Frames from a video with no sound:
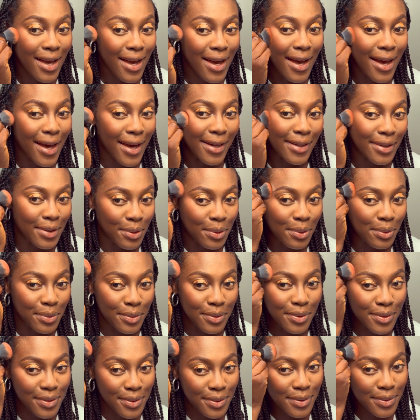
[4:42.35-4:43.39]
I don't
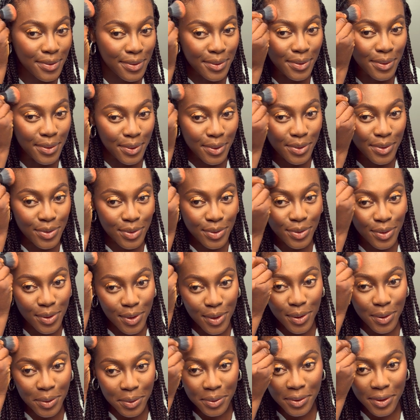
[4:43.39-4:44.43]
go through
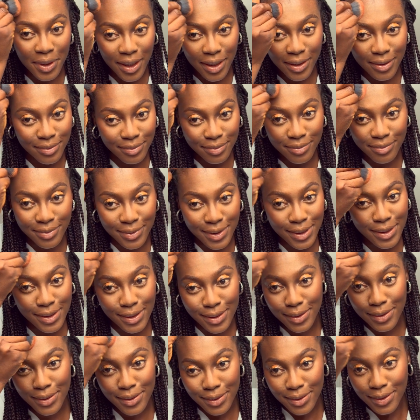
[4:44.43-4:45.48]
all that
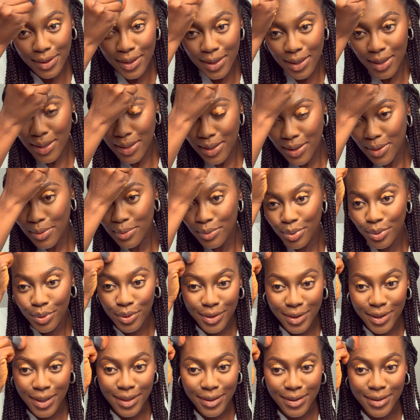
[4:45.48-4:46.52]

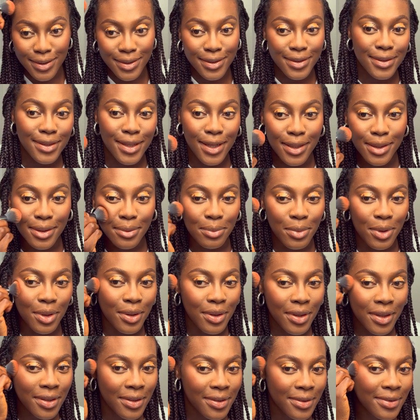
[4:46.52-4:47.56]
process anymore.
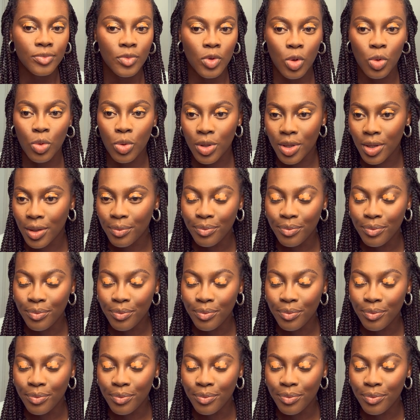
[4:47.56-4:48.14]
Okay,